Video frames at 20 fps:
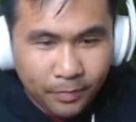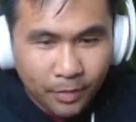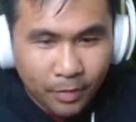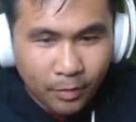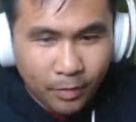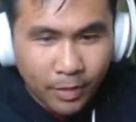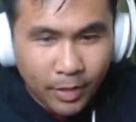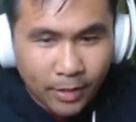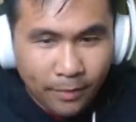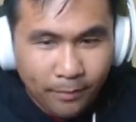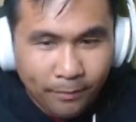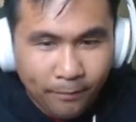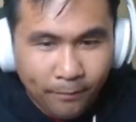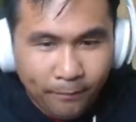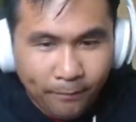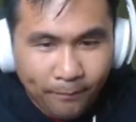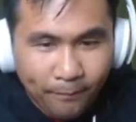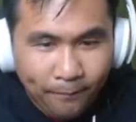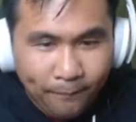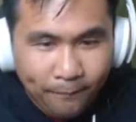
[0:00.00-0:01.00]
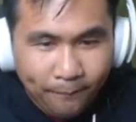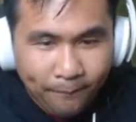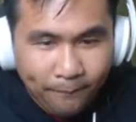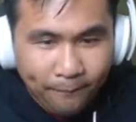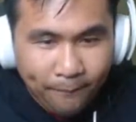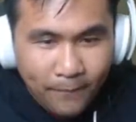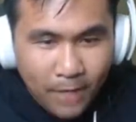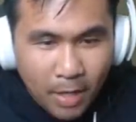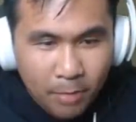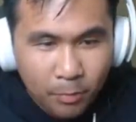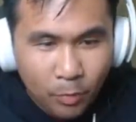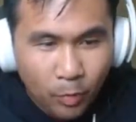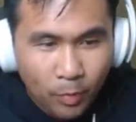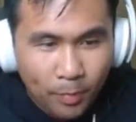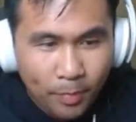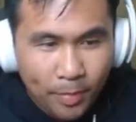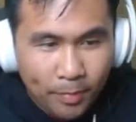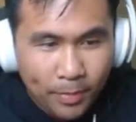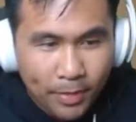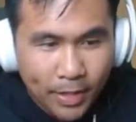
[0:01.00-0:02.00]
Okay. I'm gonna
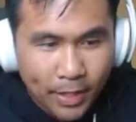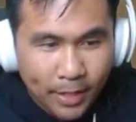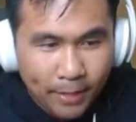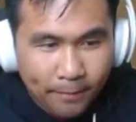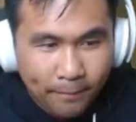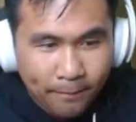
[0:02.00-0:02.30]
remember that.